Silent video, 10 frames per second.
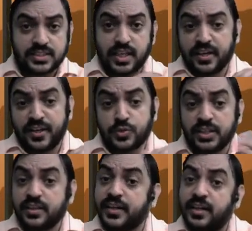start reducing,
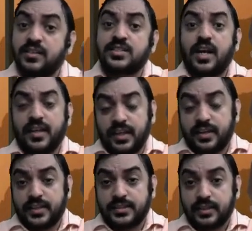returns start
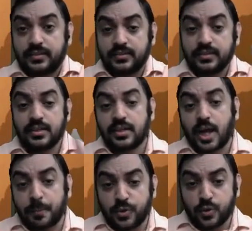increasing
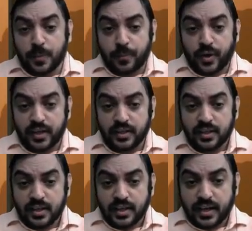up to a point,
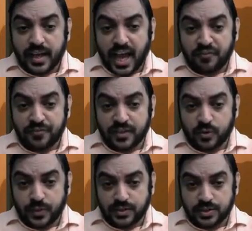and after
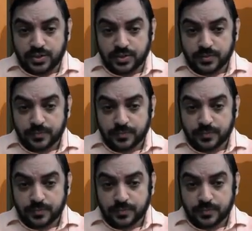which